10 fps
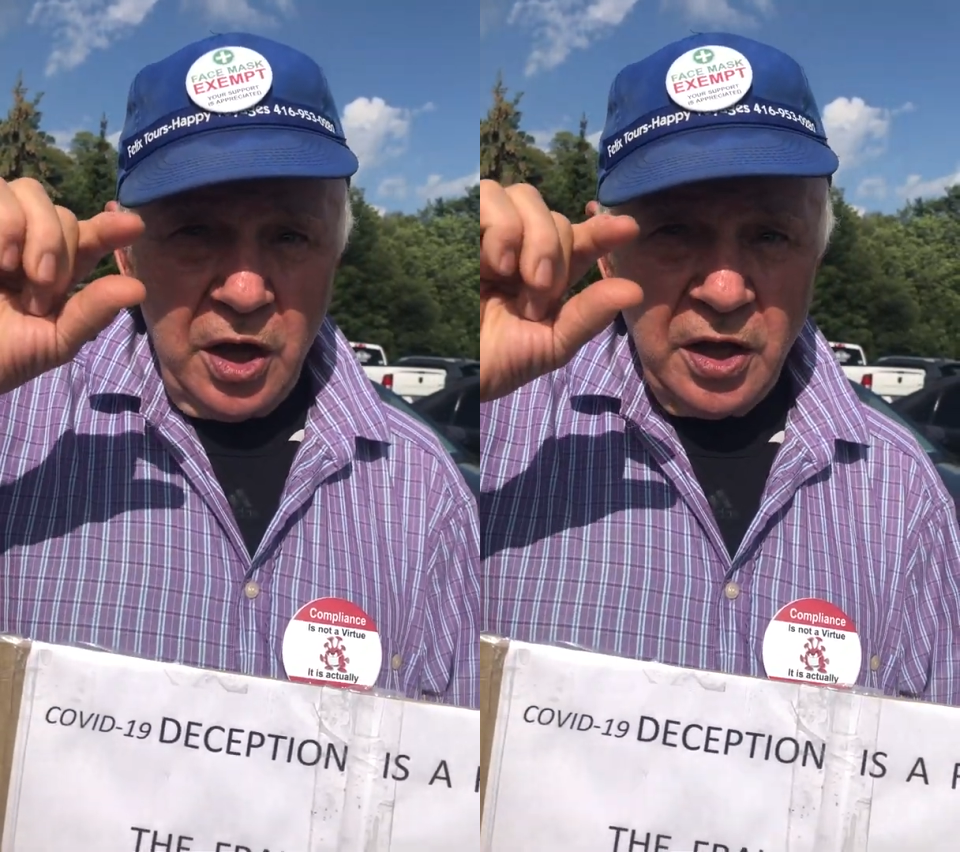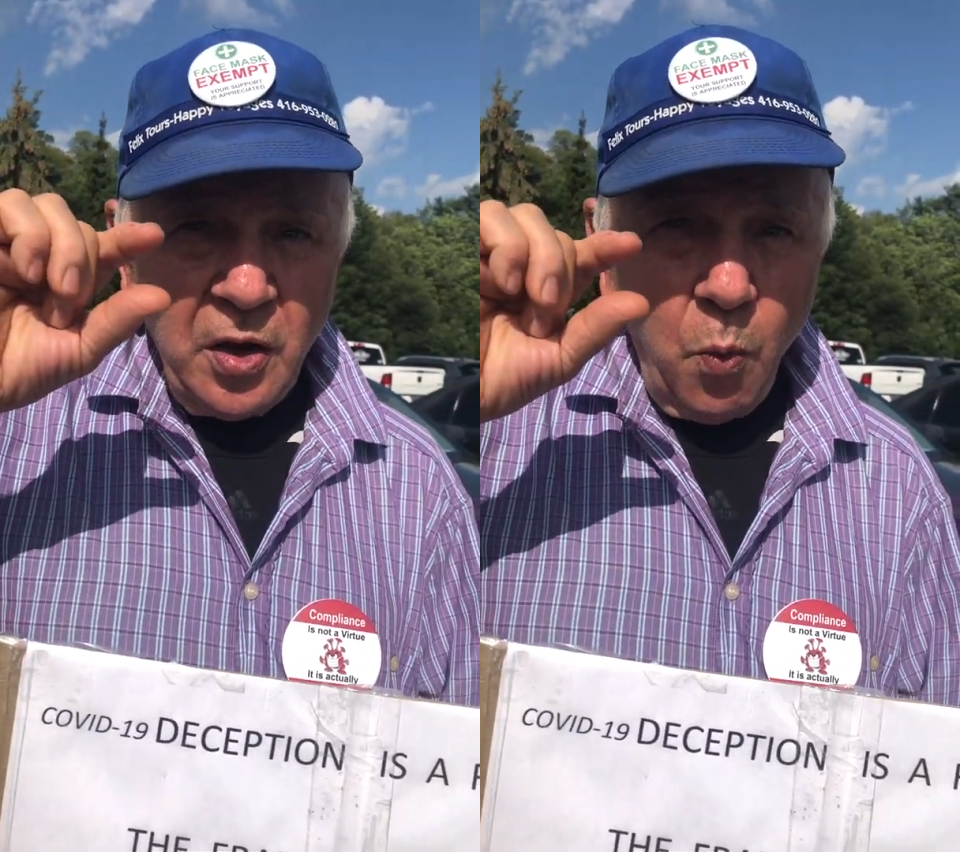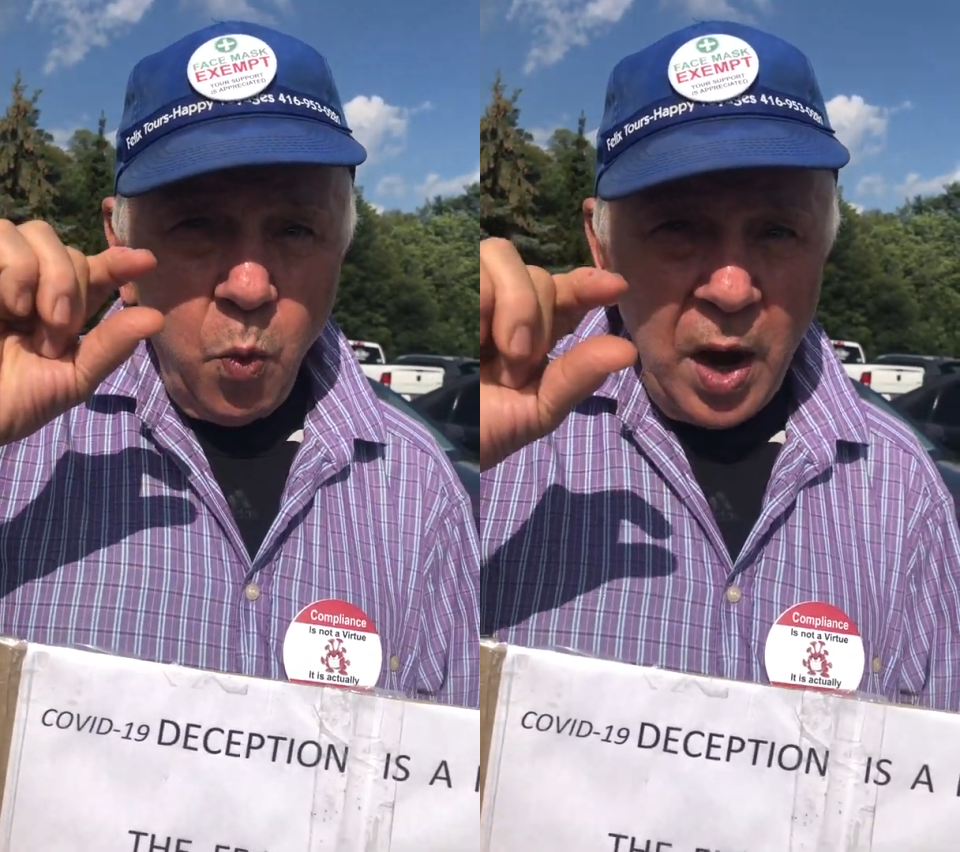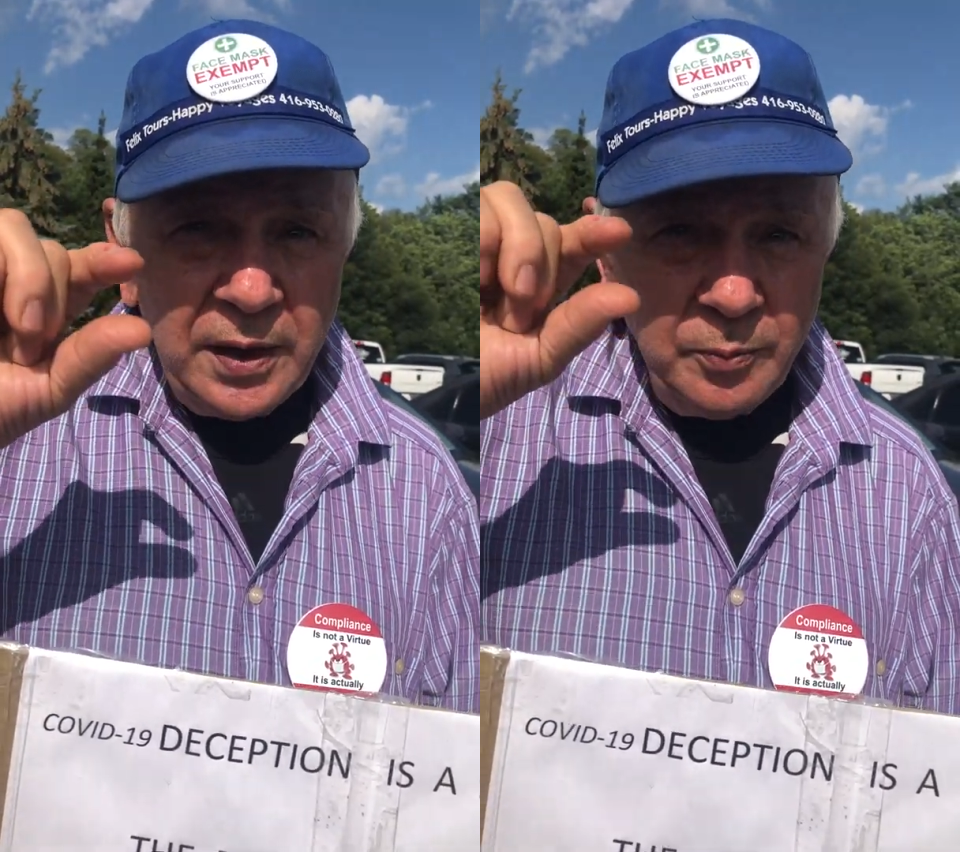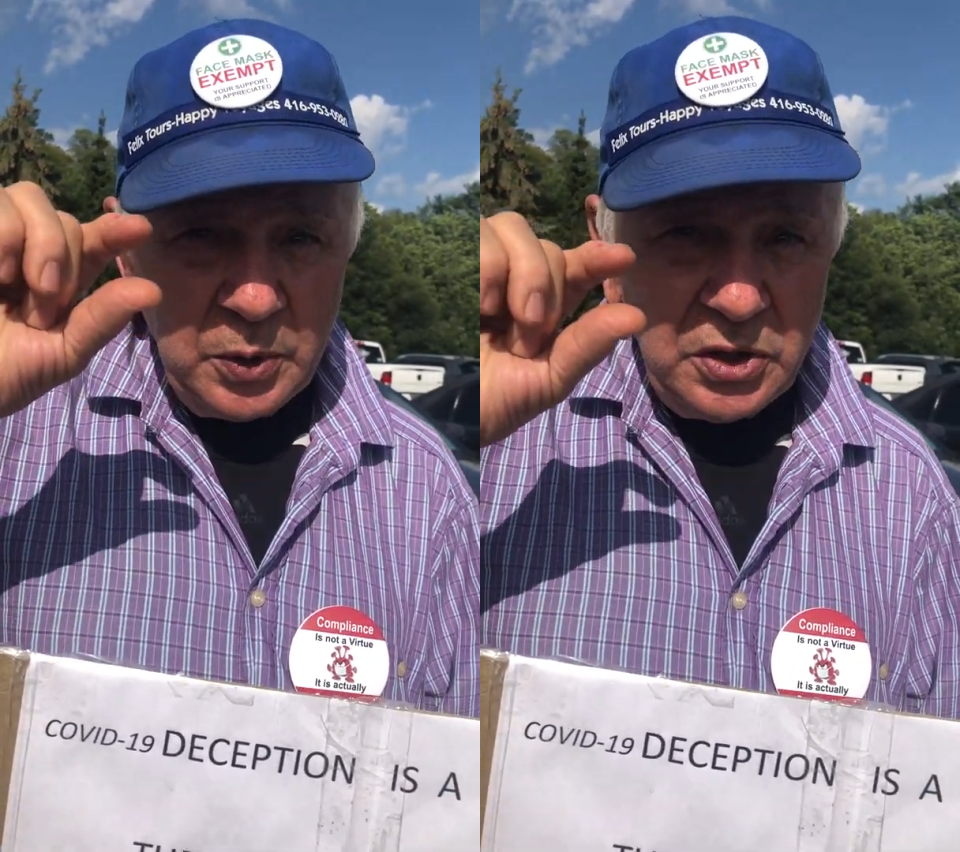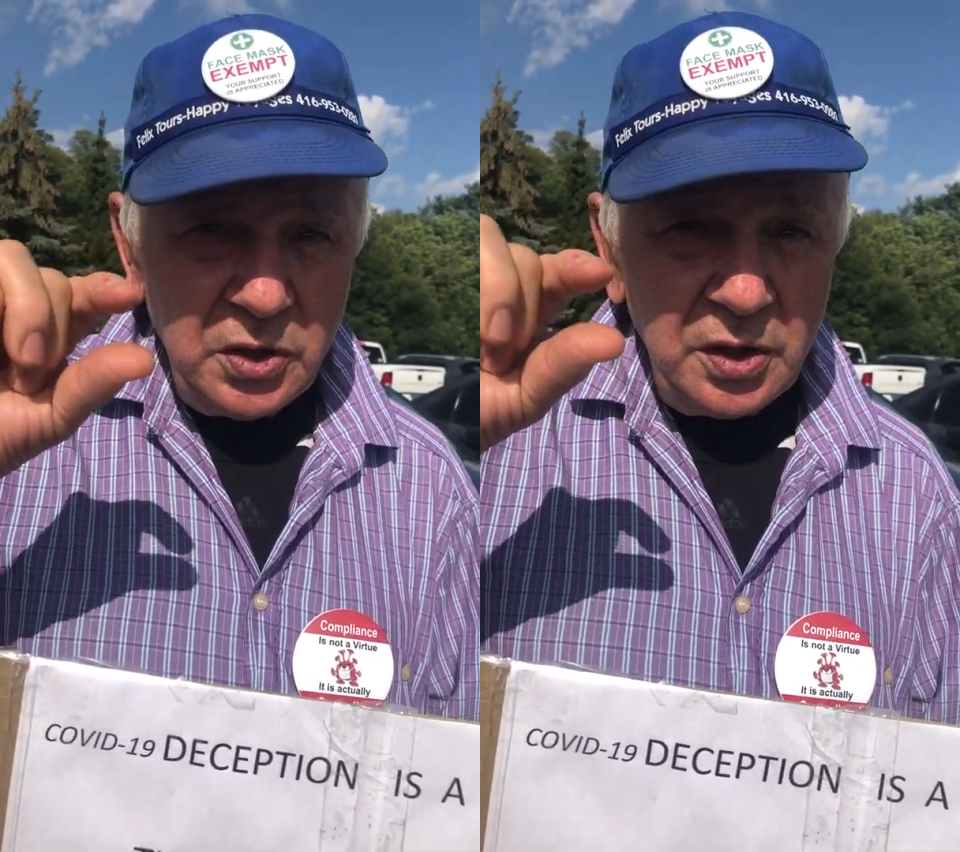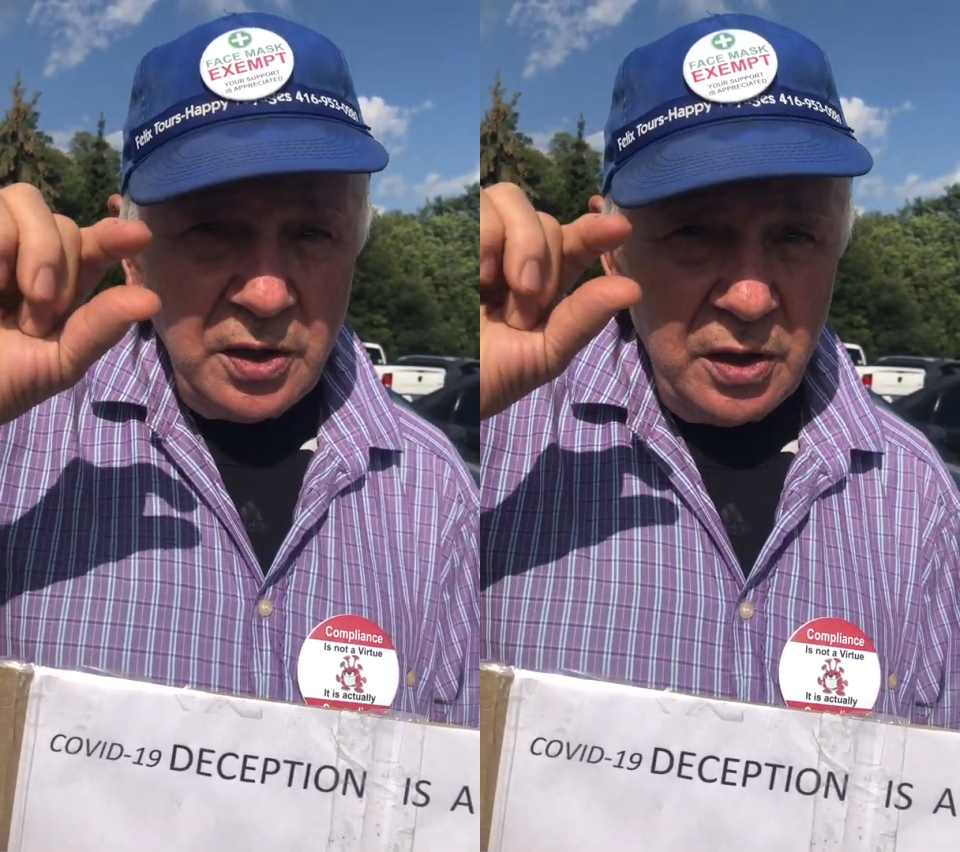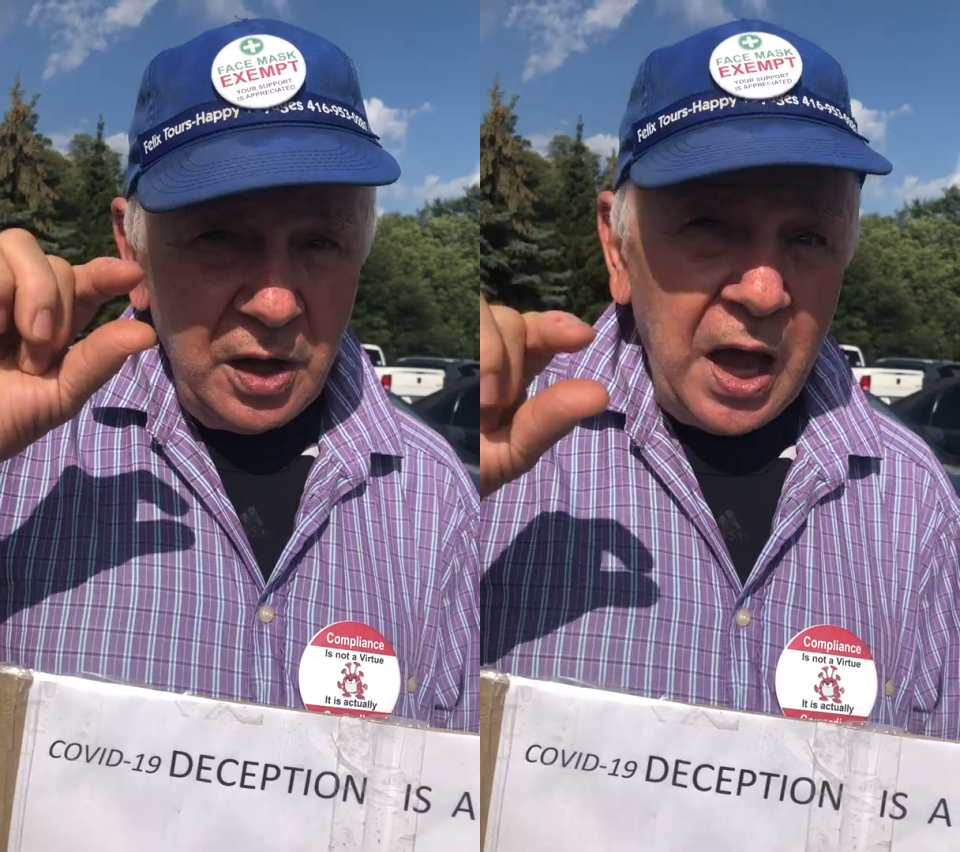In one
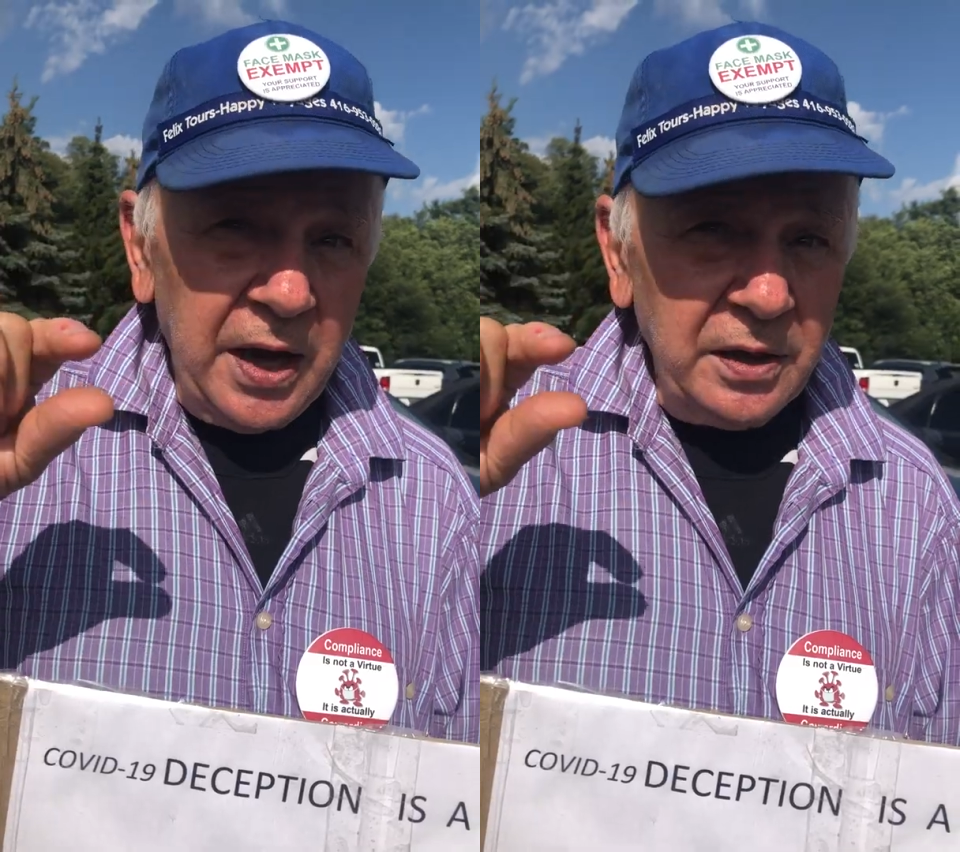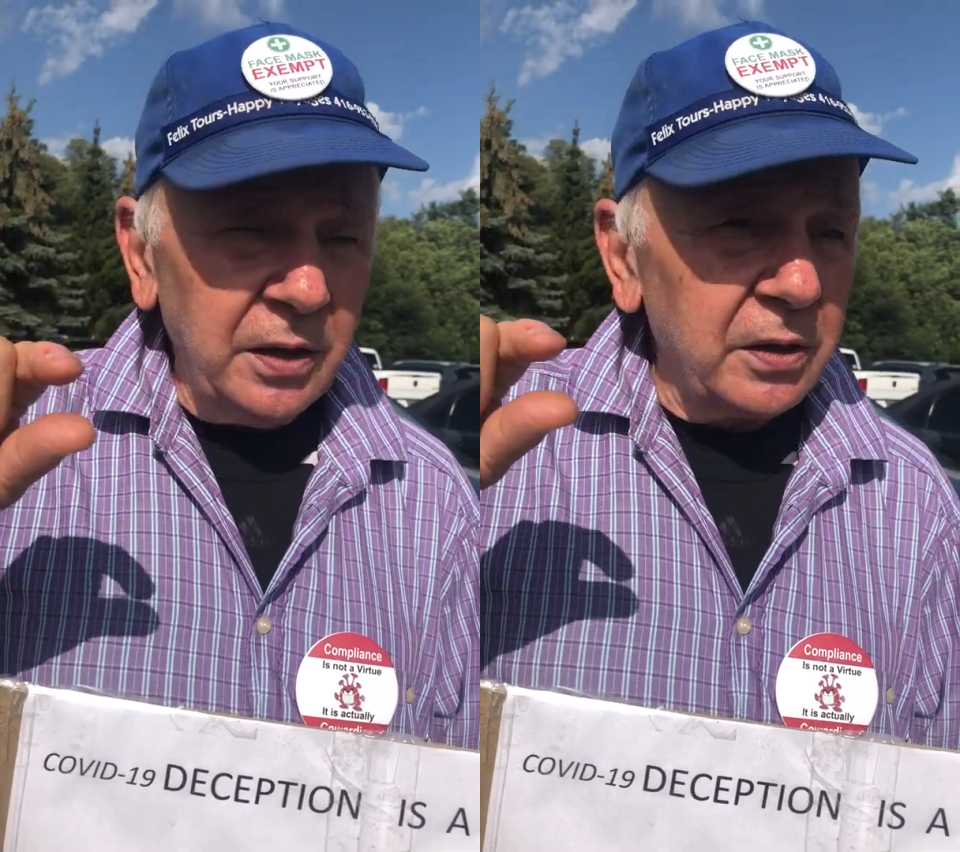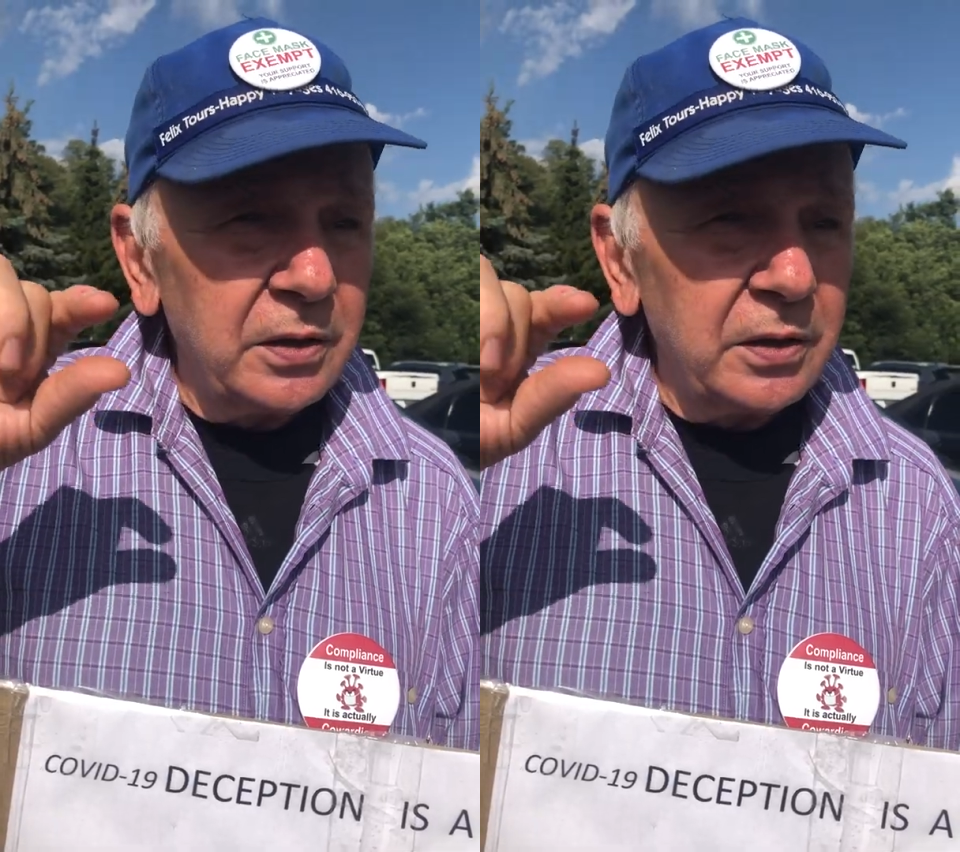particular line,